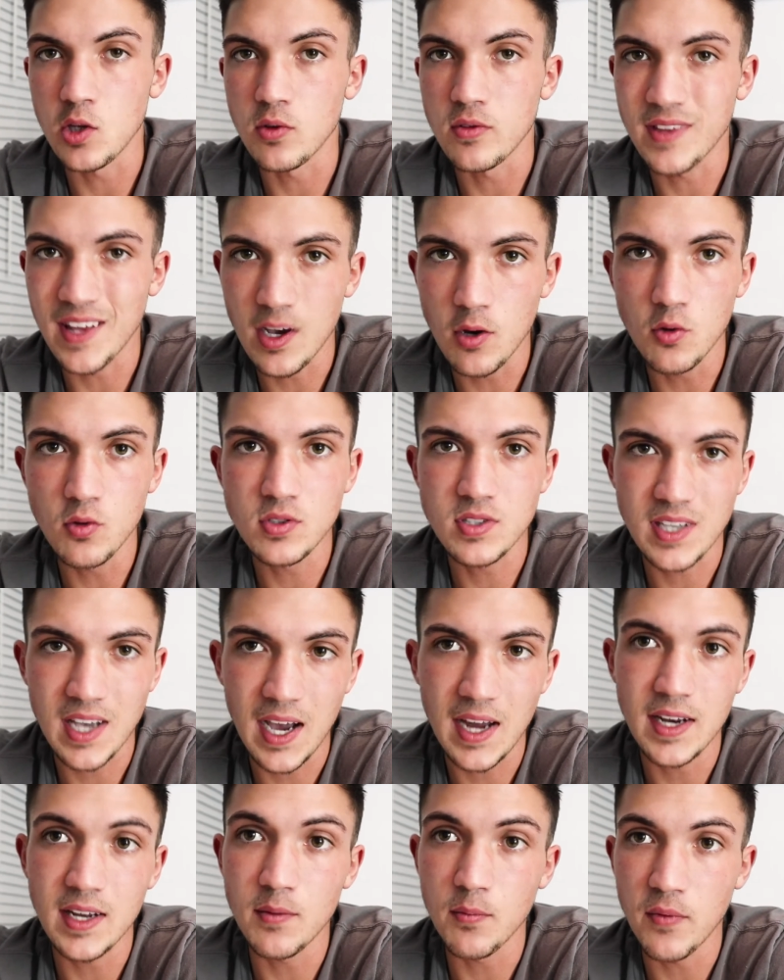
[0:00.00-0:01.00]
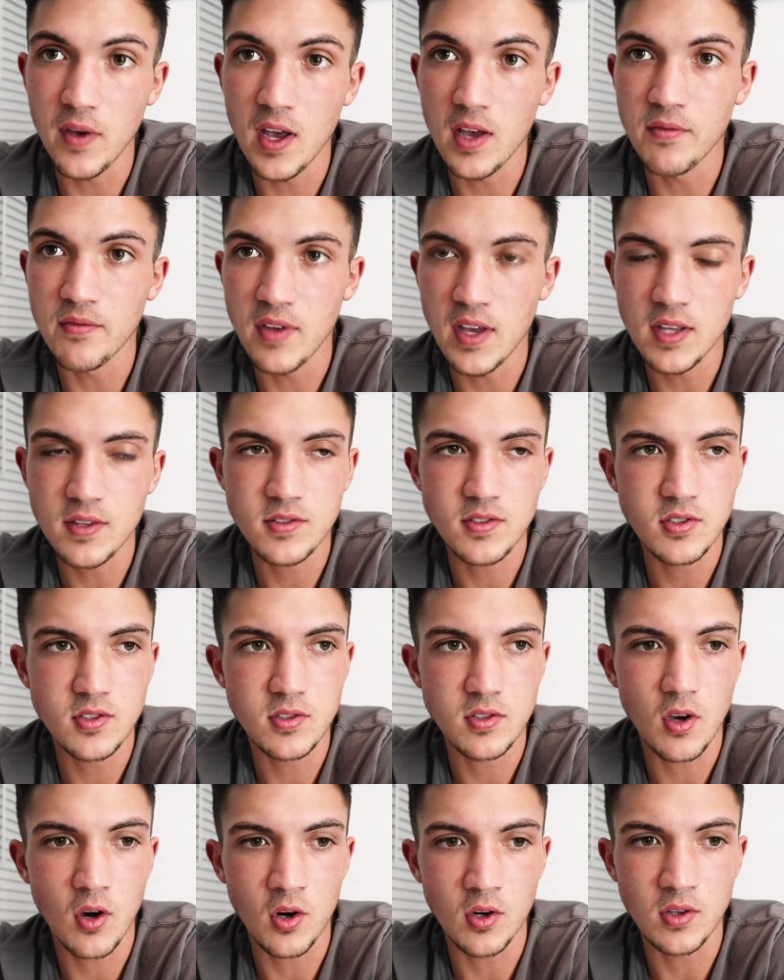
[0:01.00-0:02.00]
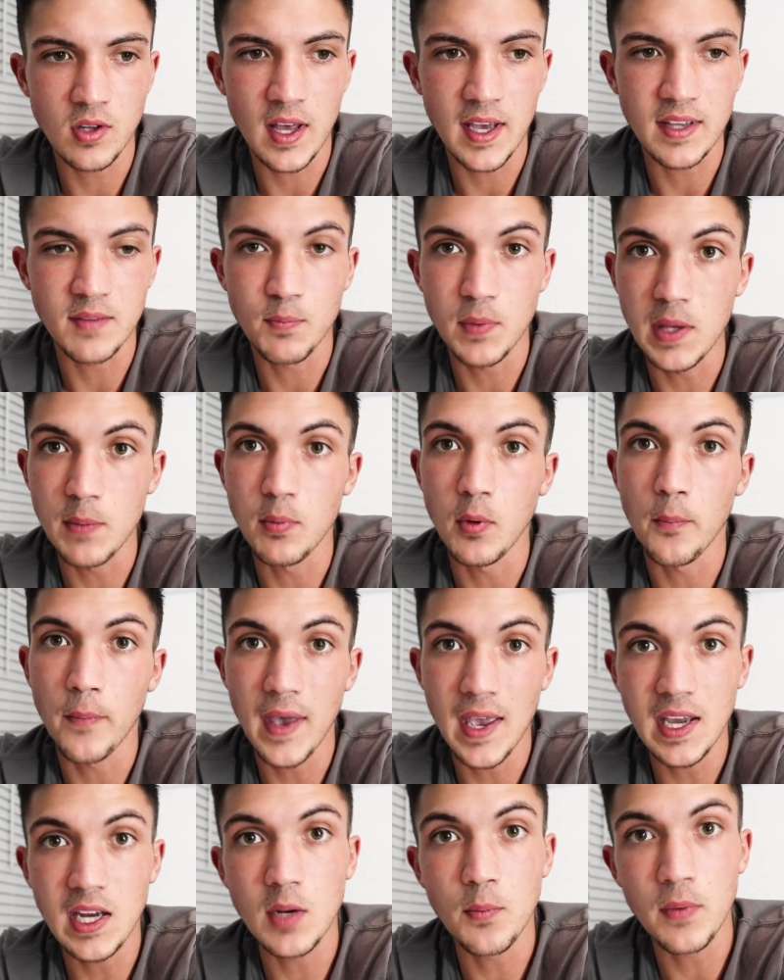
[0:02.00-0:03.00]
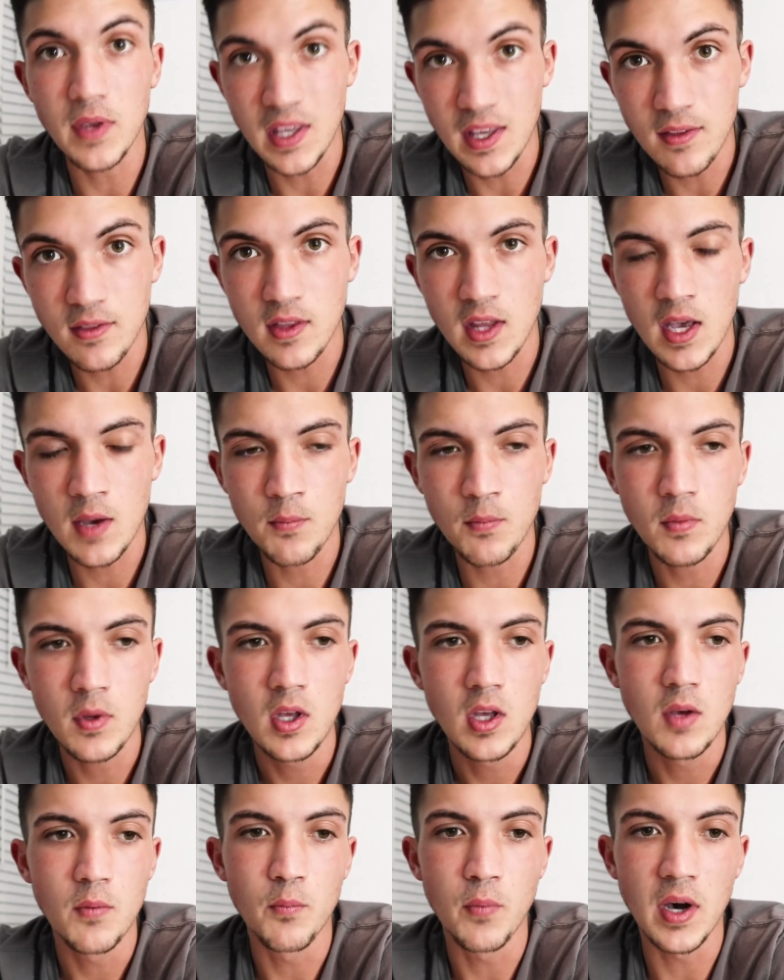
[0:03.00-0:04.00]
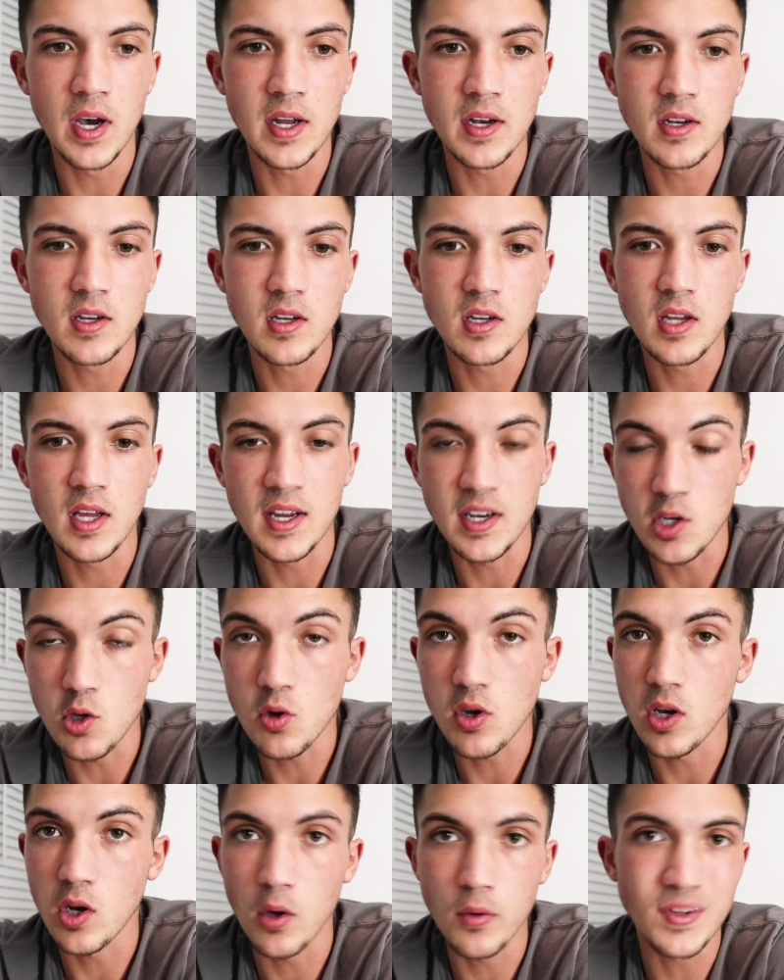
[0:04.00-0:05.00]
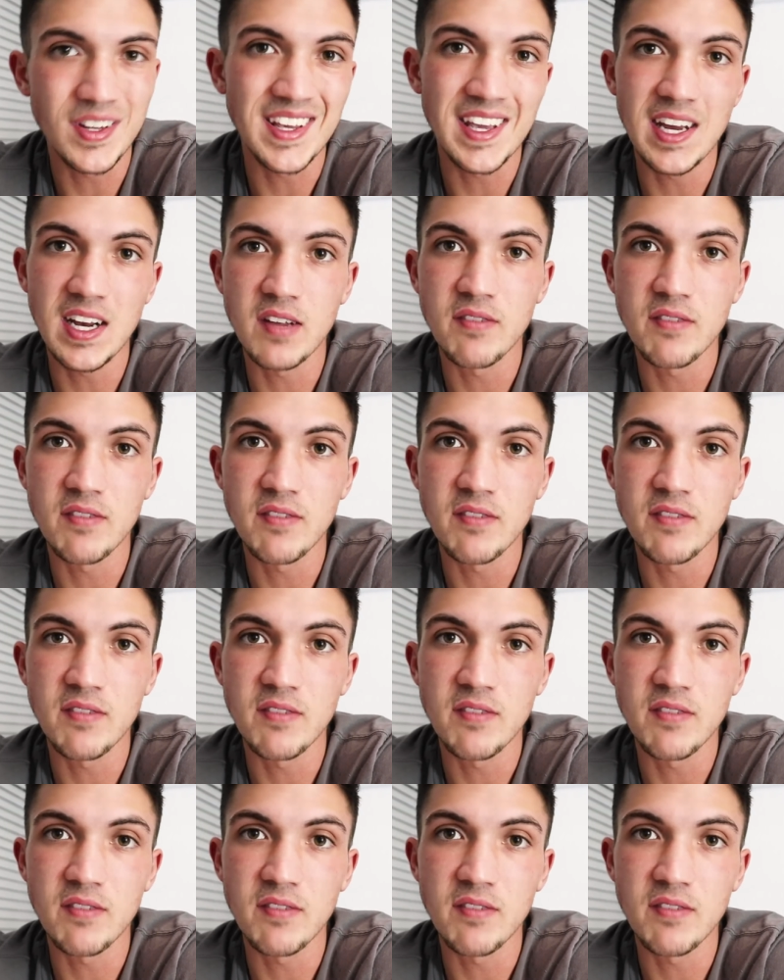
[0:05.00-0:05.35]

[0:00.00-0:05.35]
Those kind of events are like people pay to be in them, and you can only get